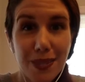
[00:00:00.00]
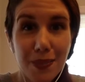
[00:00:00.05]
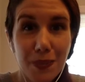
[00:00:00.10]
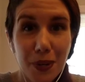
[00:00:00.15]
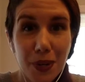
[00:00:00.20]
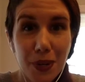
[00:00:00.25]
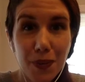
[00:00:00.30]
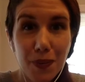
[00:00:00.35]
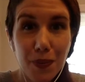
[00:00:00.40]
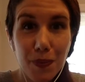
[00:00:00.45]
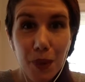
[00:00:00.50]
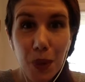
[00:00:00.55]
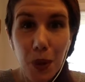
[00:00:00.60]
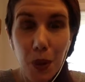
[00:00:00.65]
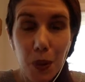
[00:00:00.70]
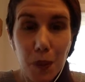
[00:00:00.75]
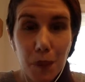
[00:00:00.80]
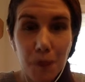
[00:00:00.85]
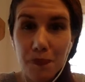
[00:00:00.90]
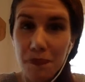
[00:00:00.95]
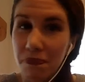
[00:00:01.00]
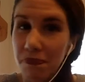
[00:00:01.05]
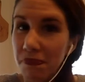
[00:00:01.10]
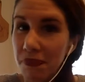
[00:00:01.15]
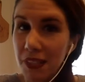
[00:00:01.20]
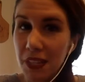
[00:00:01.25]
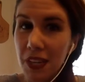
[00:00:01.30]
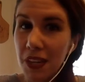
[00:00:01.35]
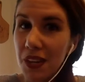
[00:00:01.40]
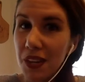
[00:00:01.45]
and work from home?
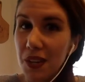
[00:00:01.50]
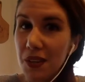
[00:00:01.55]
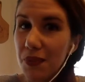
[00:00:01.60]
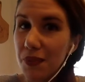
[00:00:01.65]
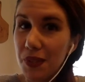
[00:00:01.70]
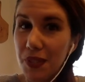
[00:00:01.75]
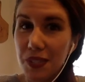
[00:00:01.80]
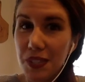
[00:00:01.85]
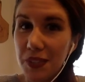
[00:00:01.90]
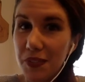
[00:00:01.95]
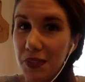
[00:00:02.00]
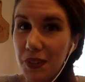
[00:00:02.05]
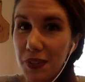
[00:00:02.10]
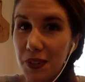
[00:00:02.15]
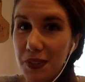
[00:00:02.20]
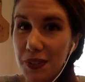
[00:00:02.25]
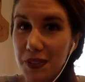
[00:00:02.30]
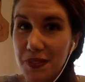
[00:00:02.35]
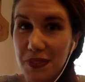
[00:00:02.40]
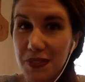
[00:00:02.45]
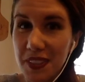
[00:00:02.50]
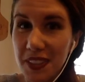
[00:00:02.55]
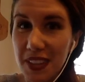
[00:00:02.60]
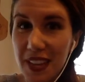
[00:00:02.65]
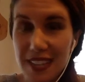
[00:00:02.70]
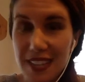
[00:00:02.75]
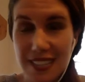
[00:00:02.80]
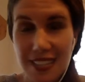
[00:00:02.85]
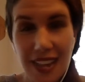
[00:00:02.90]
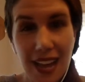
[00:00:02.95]
Real difficult to fill
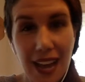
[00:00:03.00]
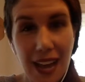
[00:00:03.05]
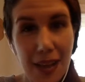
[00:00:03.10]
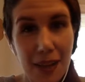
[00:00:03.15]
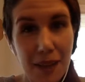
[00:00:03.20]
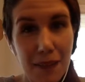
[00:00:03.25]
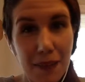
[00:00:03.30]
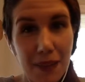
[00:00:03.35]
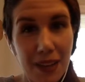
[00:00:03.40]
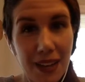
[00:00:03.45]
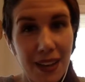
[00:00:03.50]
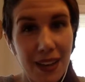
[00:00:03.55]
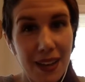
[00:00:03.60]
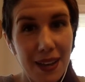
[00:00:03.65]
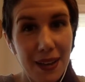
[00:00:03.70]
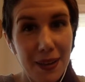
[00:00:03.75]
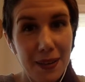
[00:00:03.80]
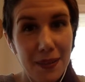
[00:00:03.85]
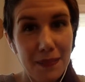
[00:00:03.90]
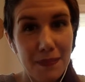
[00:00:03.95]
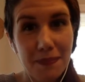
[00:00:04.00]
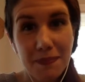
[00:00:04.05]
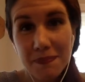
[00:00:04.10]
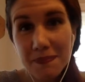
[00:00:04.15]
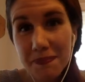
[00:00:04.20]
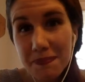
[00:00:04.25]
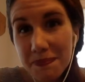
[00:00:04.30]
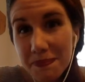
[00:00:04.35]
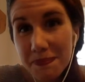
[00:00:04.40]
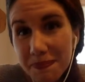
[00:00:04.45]
that time.
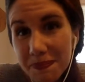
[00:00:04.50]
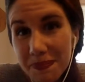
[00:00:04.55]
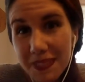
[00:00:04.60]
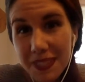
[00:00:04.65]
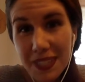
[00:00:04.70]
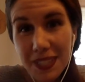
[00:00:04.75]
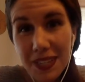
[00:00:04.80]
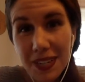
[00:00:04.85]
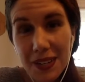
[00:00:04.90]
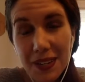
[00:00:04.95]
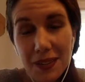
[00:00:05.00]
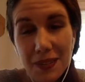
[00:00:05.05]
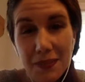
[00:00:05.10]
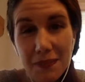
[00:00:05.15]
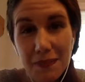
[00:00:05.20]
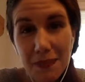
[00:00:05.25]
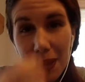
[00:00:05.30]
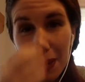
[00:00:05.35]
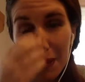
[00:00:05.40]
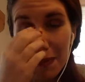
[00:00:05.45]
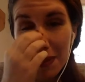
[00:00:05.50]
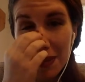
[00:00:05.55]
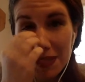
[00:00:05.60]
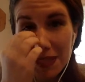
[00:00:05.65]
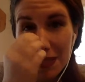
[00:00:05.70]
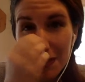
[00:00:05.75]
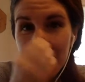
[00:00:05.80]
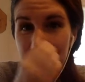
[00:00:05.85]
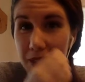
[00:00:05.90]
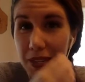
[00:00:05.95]
You know, maybe it's
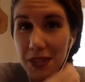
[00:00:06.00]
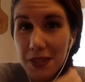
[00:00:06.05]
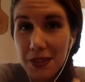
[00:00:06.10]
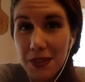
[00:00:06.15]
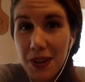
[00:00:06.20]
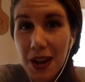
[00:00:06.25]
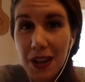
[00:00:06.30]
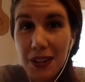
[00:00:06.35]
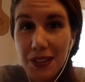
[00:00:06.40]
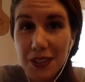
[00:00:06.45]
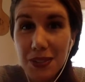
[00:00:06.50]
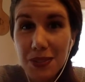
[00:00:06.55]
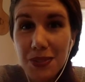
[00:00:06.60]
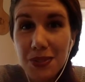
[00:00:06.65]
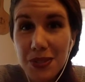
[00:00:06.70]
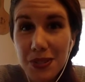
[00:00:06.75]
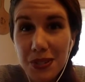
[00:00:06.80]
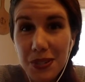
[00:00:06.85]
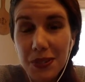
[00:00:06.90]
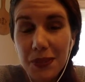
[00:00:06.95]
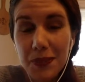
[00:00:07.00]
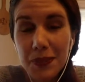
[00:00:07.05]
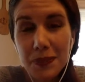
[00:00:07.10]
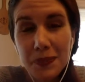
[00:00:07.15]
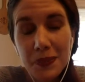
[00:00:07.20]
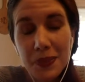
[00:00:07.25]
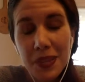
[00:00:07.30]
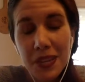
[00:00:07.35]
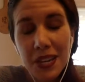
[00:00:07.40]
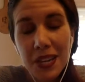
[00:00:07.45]
something you're not used to.
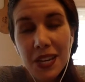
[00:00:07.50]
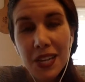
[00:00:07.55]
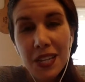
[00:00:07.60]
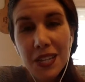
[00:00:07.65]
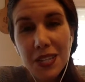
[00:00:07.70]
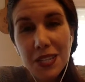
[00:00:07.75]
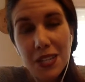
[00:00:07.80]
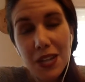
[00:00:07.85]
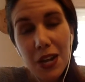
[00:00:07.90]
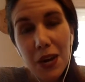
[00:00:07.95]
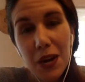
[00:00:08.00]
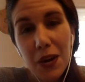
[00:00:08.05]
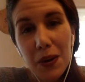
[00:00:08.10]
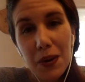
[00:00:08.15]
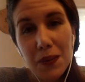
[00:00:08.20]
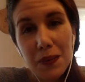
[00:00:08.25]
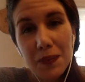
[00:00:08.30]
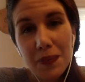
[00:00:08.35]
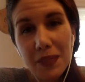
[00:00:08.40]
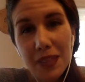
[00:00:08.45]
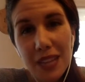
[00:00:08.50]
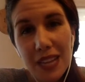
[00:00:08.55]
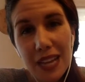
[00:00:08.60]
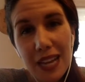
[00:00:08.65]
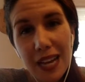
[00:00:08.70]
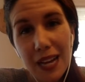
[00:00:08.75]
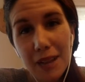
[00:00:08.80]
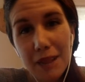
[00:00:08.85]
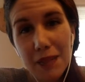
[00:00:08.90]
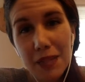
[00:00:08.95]
So
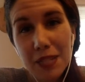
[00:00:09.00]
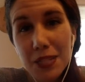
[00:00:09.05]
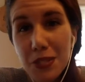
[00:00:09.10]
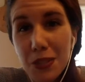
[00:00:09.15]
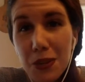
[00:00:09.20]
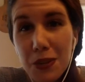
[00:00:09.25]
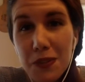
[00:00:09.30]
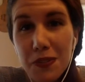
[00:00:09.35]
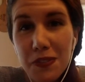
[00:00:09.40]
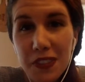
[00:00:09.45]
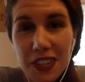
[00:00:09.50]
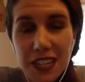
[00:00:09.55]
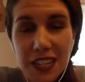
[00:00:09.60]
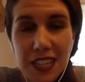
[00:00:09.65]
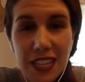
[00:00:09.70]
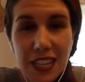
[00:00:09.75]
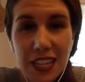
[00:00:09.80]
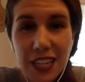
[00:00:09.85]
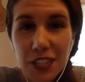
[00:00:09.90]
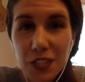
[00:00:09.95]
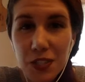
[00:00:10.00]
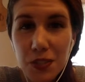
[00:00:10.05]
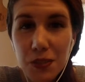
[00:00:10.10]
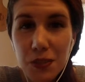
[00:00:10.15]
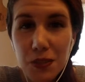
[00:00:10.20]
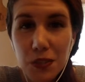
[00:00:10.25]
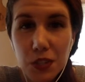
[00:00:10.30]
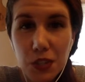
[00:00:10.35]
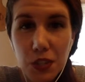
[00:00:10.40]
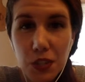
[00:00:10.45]
it's so funny. Like, I just
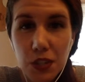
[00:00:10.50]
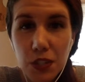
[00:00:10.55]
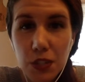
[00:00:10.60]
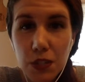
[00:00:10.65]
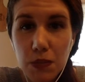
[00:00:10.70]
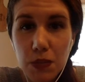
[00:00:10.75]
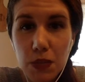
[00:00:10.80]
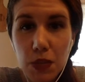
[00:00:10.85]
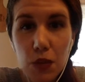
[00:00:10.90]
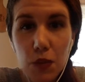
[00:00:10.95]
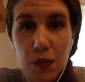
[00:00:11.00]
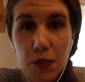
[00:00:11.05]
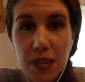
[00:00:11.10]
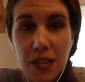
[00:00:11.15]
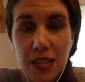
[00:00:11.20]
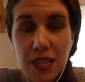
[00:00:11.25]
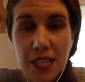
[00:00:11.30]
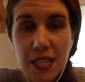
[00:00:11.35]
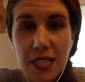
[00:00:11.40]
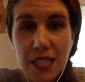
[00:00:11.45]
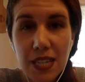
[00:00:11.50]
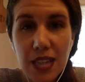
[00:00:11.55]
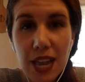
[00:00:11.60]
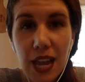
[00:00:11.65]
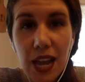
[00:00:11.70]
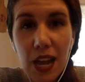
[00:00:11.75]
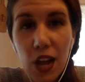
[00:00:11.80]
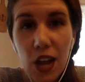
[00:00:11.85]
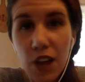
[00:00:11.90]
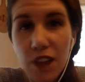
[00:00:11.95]
want to share these with you because
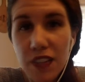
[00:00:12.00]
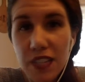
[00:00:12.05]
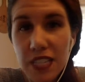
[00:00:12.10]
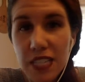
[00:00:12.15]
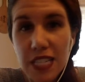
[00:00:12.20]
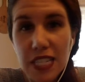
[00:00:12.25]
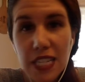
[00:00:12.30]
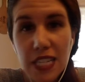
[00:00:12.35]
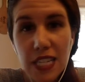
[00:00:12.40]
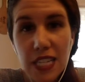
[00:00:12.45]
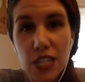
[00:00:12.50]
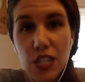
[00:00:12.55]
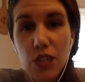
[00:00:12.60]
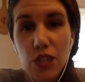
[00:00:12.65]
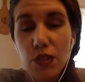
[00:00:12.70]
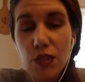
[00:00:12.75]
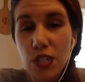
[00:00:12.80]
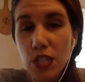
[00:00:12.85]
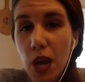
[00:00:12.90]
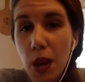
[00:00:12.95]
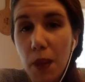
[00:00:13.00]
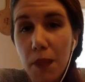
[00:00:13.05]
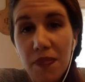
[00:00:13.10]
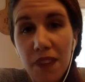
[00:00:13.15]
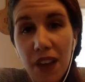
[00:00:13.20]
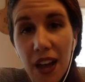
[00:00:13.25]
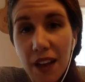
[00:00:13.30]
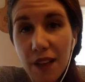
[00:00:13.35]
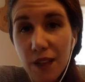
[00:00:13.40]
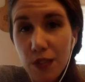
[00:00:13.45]
I obviously, you know, the top
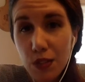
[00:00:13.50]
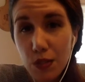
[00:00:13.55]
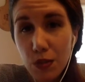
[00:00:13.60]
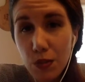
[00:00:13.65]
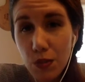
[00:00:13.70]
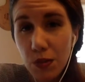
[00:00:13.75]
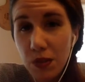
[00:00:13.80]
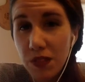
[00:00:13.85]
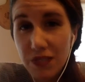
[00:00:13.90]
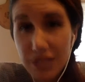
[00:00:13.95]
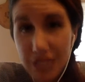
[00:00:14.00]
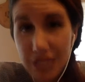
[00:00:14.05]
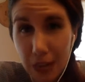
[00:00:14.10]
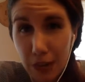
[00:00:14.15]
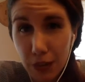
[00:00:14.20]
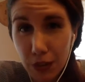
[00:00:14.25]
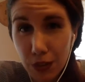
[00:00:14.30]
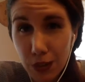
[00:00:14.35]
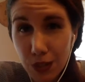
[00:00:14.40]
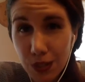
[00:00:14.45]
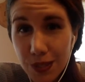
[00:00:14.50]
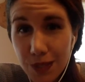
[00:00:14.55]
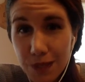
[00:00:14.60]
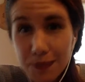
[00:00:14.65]
5 are sort of downers,